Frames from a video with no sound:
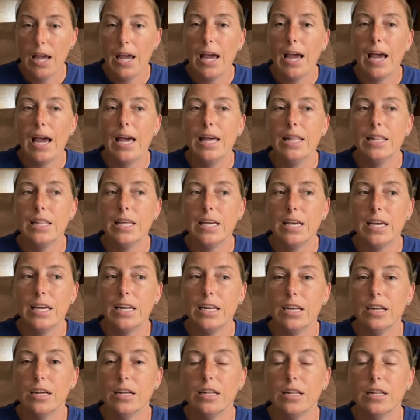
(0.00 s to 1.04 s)
And
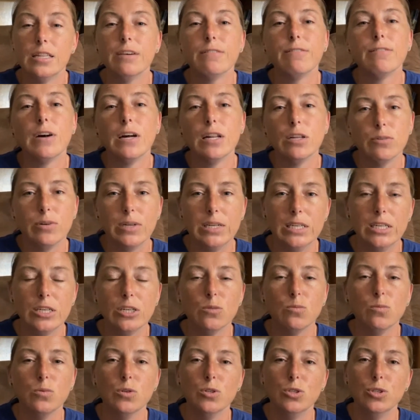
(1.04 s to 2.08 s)
then the following year
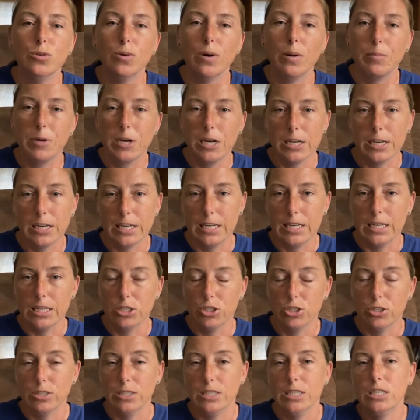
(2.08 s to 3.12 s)
we'll do American
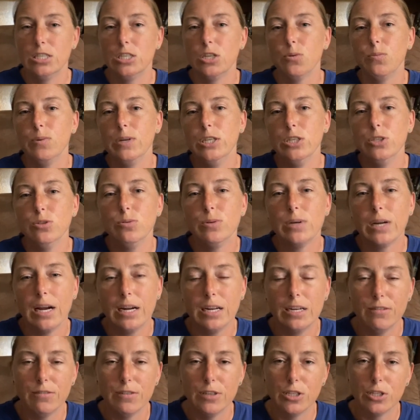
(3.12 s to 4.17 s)
history. So we do
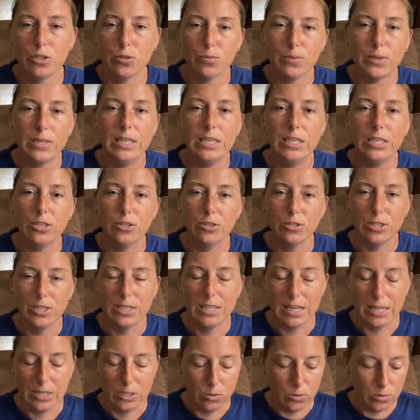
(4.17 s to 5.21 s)
kind of a 3-year
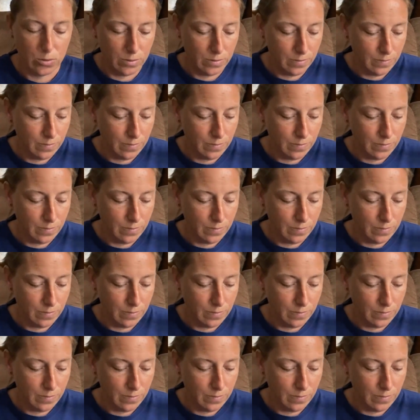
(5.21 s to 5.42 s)
cycle.